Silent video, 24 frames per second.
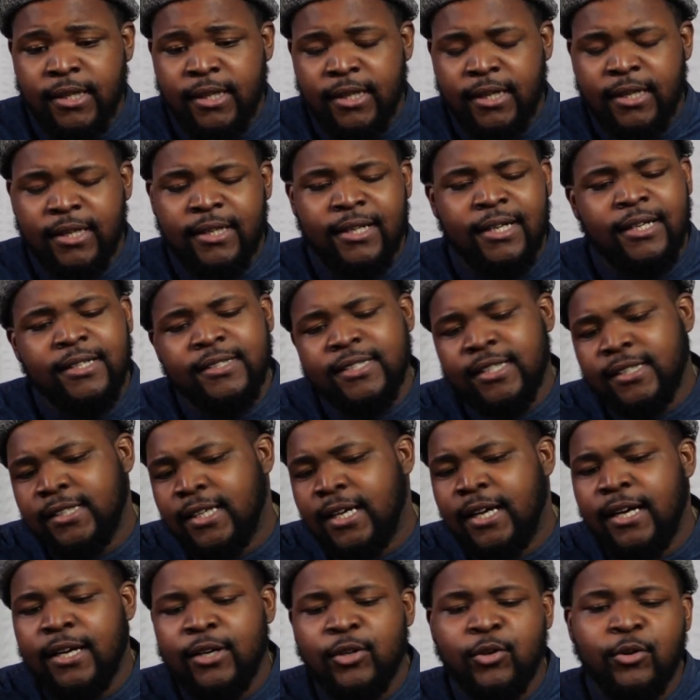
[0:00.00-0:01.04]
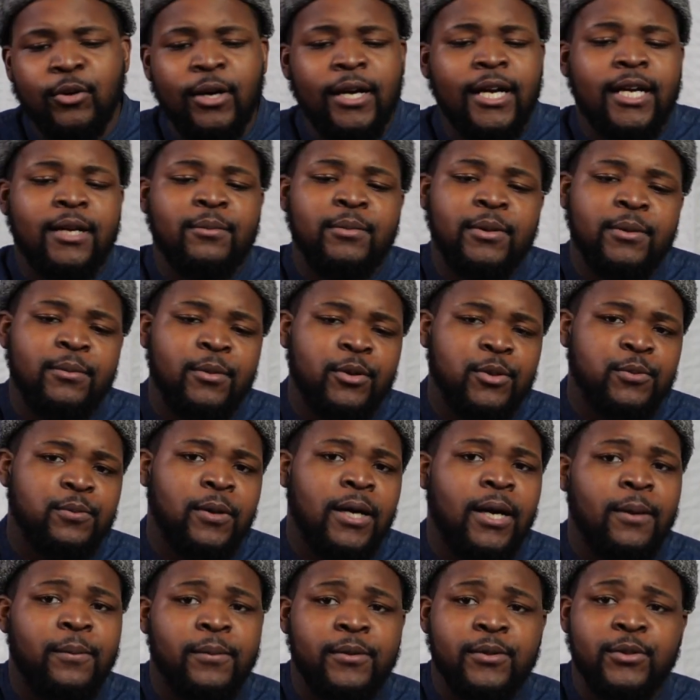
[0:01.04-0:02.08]
And I was like, nah, cool, I gotta be the most
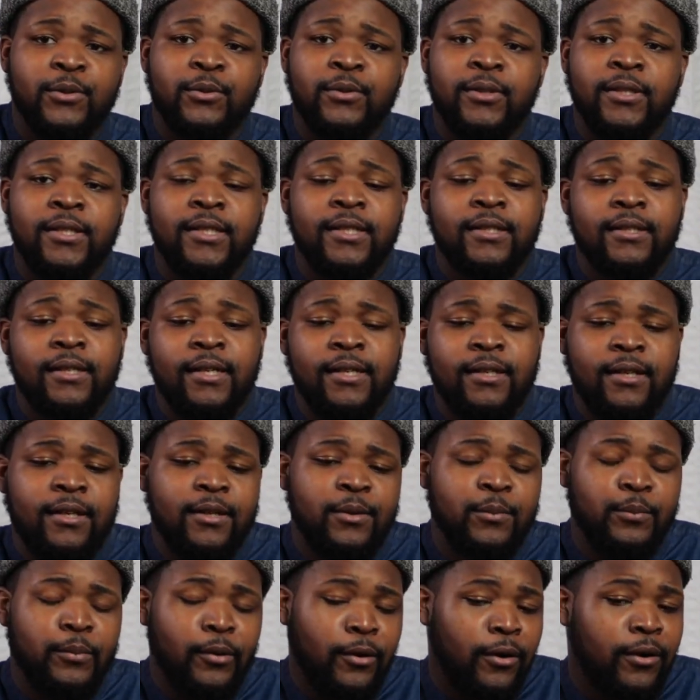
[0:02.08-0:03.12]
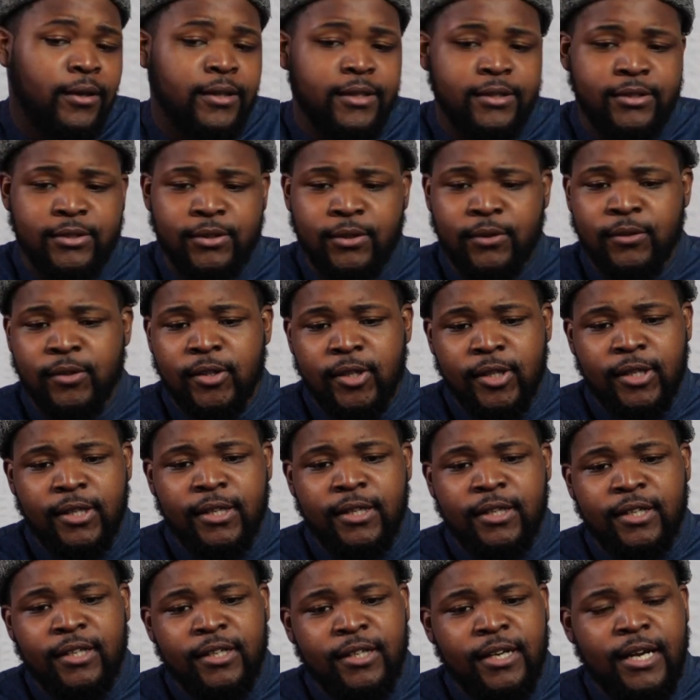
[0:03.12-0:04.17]
popping dude in the party, so
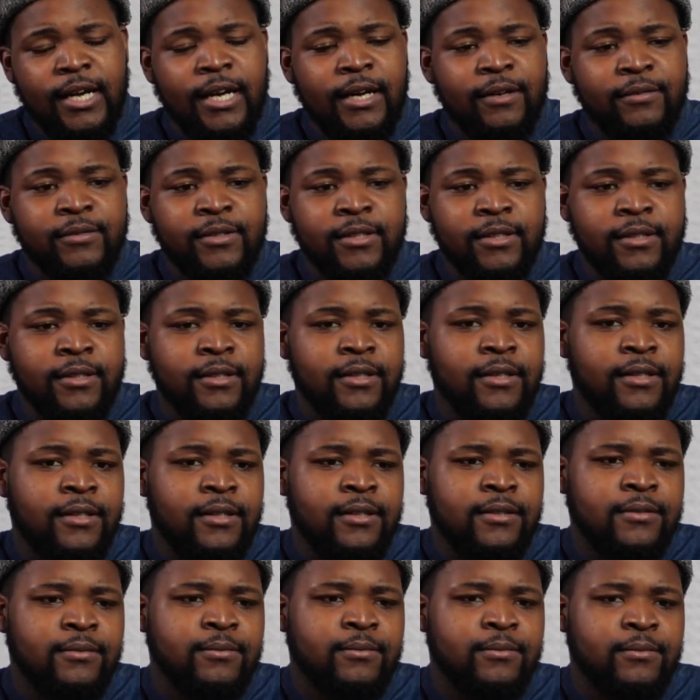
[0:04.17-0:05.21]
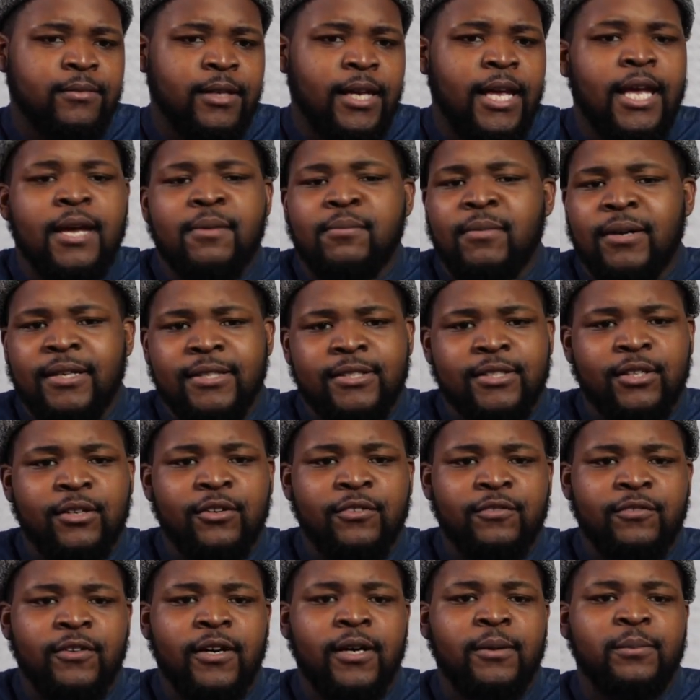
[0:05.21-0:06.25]
I have to amp
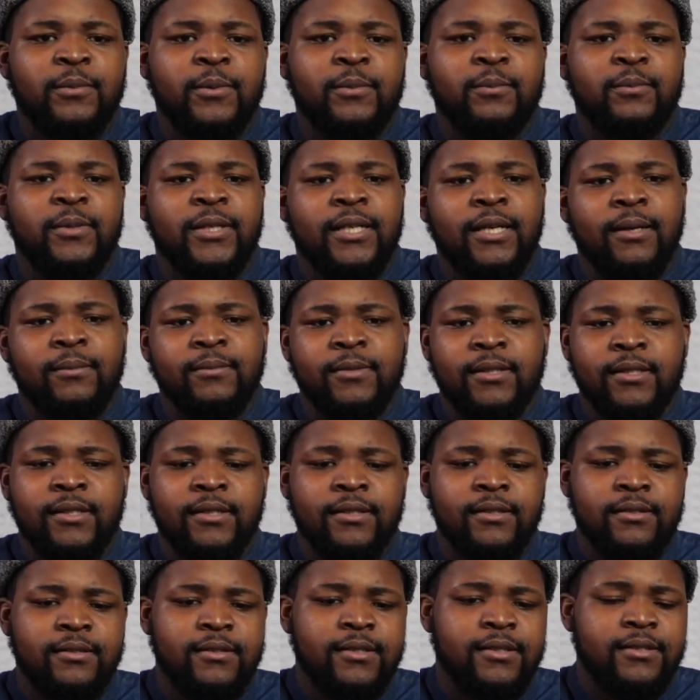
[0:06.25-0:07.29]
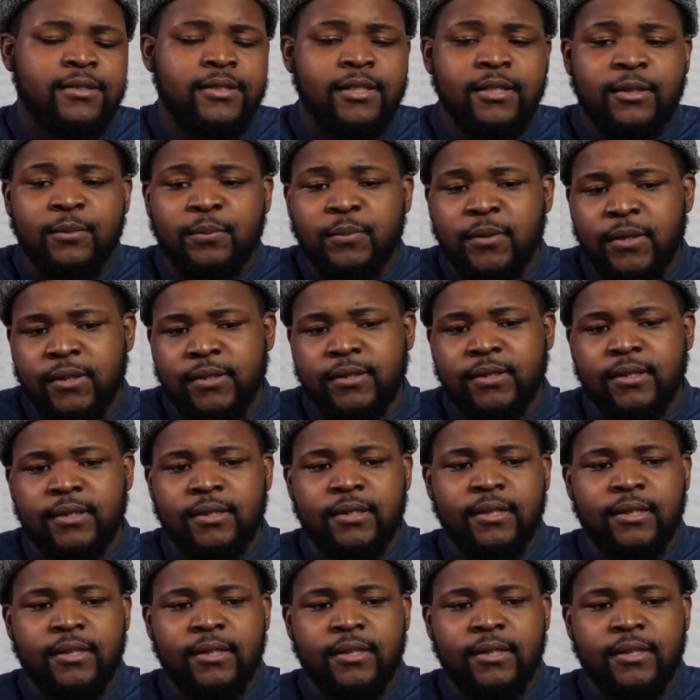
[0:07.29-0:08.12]
myself up and become the centerpiece